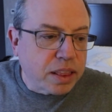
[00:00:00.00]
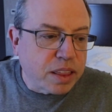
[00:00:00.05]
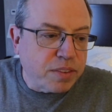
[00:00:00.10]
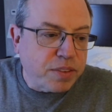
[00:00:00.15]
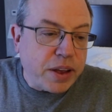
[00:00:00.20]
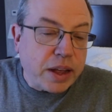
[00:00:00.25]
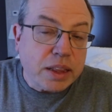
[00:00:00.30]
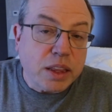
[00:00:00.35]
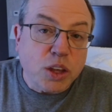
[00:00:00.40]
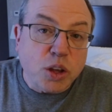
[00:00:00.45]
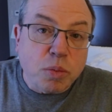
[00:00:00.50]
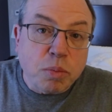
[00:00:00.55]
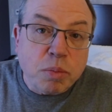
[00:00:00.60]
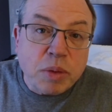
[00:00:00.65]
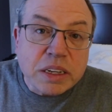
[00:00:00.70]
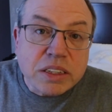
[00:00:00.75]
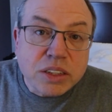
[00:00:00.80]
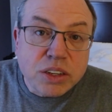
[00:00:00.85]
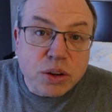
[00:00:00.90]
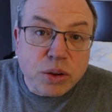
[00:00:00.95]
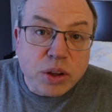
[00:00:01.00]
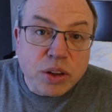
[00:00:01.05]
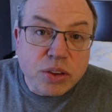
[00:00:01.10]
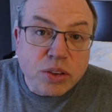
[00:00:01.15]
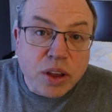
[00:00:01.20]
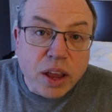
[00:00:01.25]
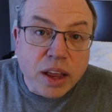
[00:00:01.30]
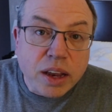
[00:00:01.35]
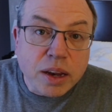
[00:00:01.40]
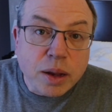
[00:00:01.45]
the fact that you miss doing
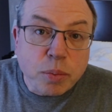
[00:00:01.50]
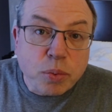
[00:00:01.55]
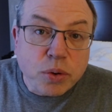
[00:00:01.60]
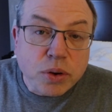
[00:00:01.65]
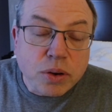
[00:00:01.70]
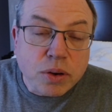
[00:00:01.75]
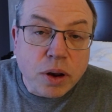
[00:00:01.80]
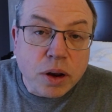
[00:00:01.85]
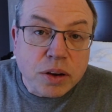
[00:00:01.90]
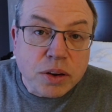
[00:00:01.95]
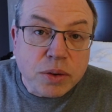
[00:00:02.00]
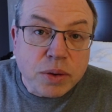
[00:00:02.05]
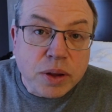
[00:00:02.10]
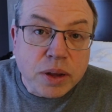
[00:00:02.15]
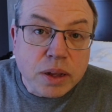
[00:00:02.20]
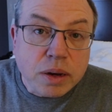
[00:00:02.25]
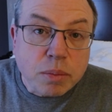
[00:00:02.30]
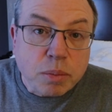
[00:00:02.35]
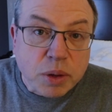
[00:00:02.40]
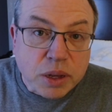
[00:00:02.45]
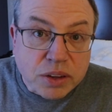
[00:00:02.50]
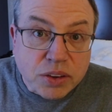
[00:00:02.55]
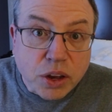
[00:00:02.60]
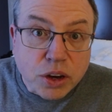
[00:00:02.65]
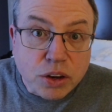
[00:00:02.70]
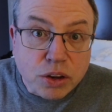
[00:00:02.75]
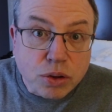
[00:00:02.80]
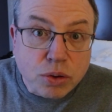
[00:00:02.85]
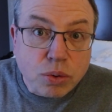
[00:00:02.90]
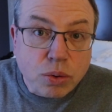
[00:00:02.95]
stand-up when you're not doing it, because
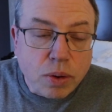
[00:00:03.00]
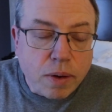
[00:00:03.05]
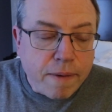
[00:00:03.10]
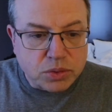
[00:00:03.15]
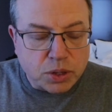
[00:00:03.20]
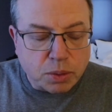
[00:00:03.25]
I do.